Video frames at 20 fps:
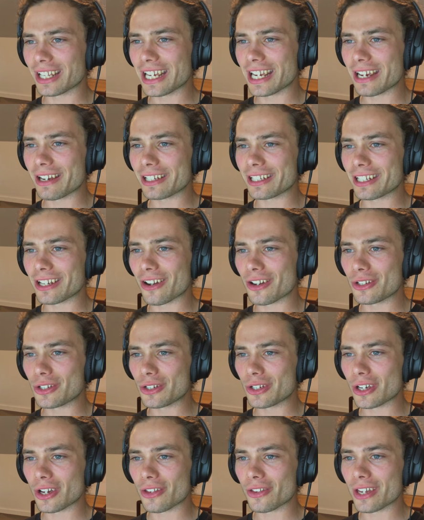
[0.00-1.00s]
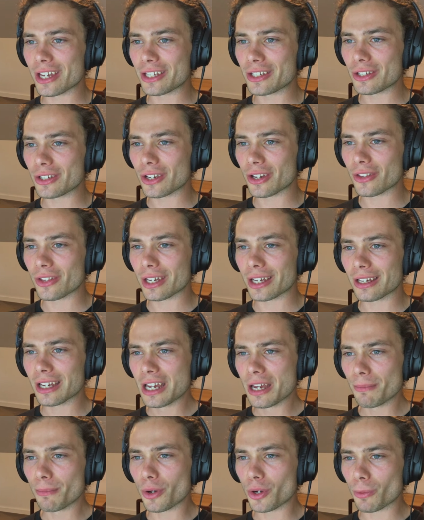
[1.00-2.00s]
There you go, you go there, you go there.
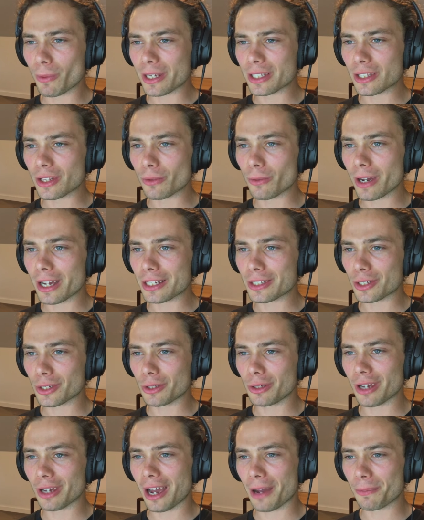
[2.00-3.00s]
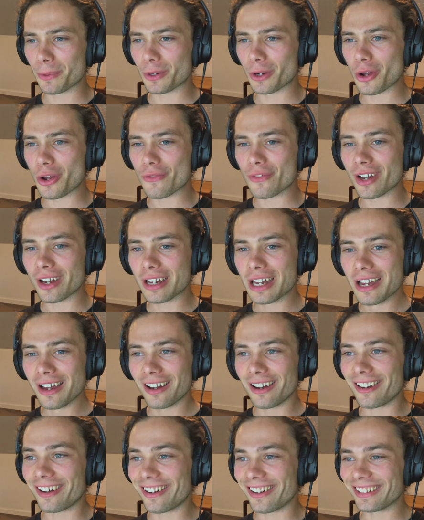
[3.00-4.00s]
Motorway's in the way, so up and over.
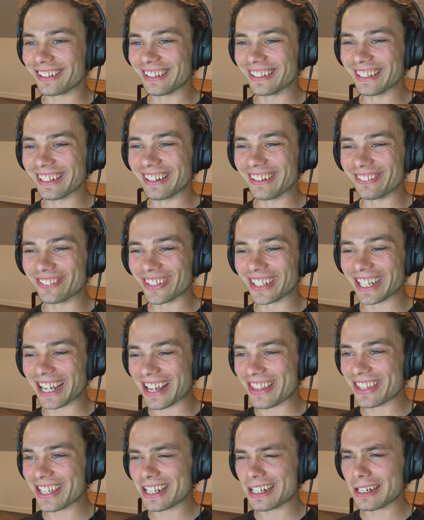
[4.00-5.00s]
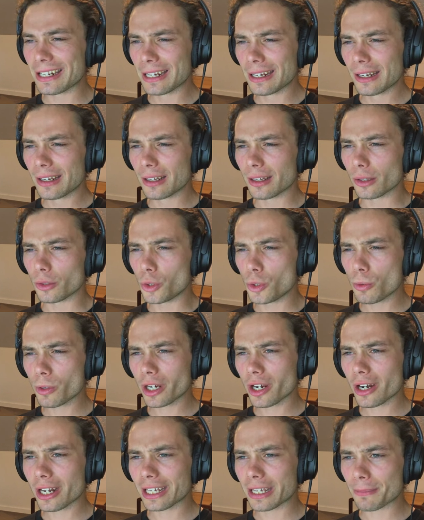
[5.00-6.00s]
Ah, oh, lovely. And then who
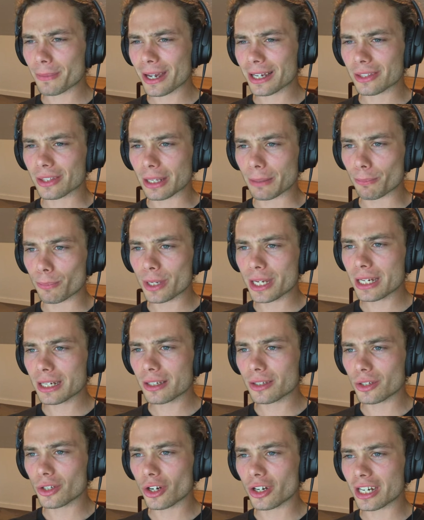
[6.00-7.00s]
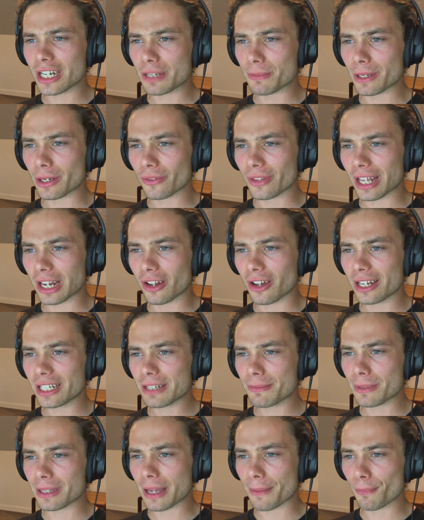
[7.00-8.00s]
can I get back then? Pink, you don't need to be on that line.
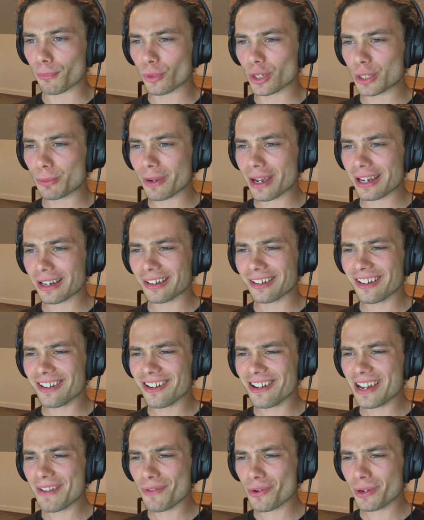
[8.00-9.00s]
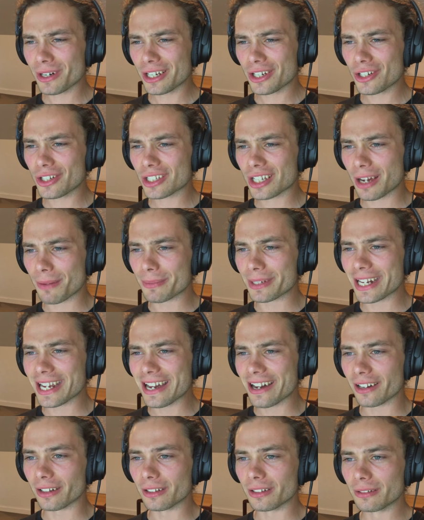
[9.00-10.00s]
Give me that bridge back. Oh, everyone can just come
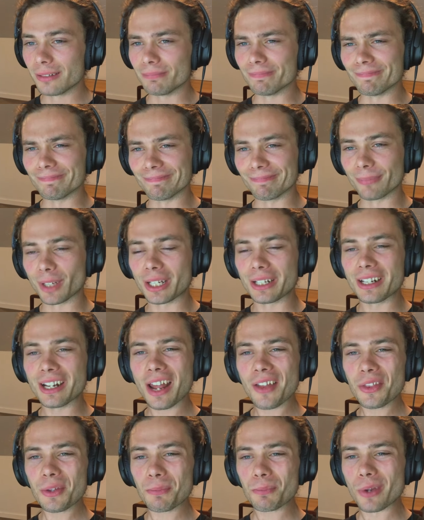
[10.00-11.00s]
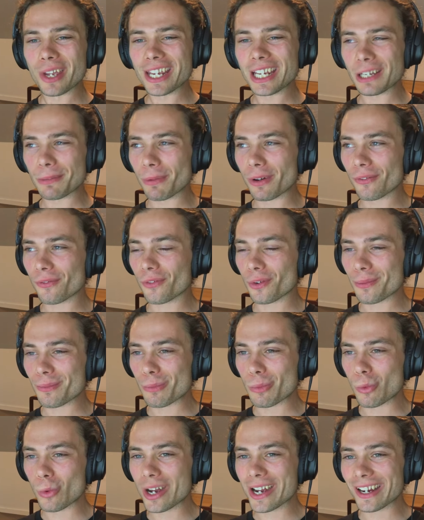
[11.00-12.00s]
down. Hmm, another pink, but from
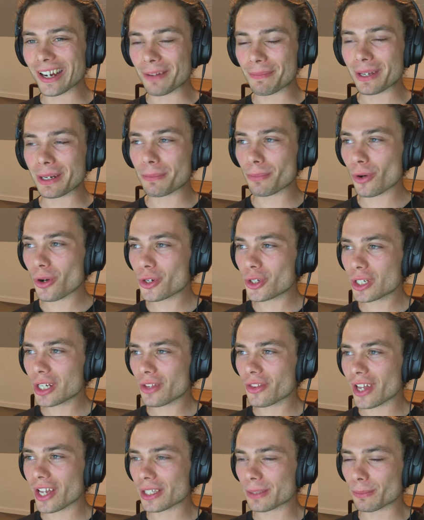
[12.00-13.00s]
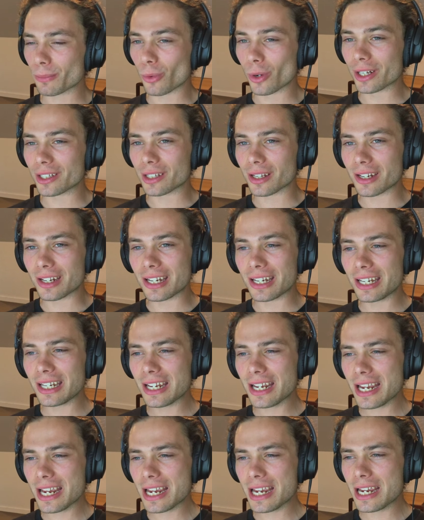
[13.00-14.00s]
where? I mean, approaching a thousand points,
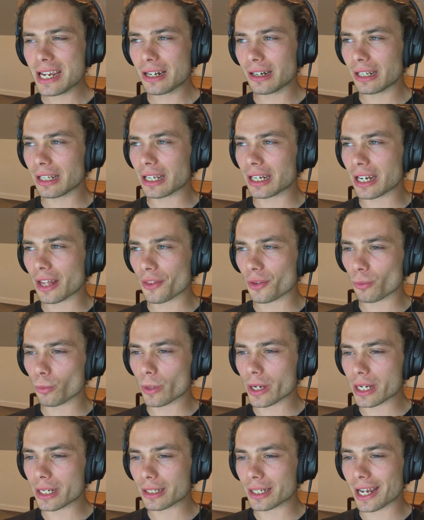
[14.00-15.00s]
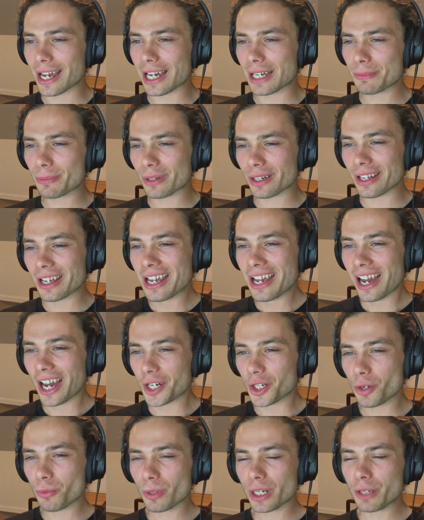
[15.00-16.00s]
nearly another week down, but I,
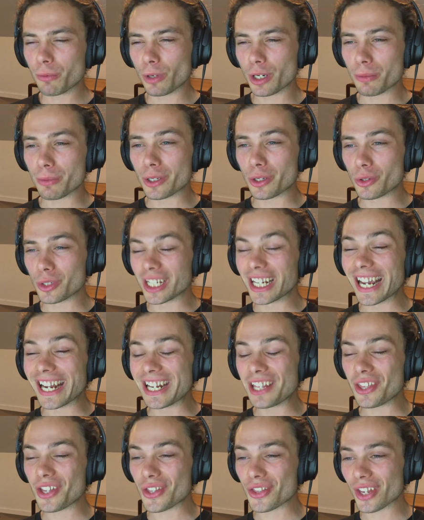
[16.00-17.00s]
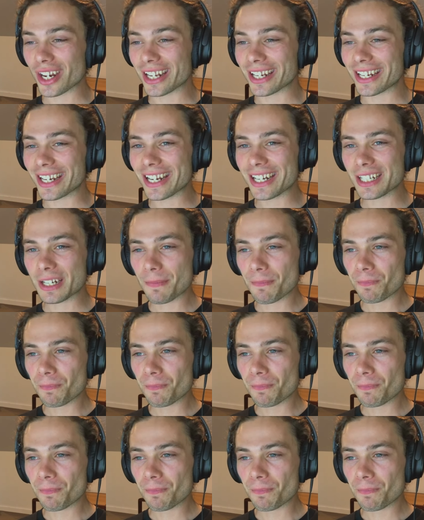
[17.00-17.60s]
don't really want to be using anything that I get.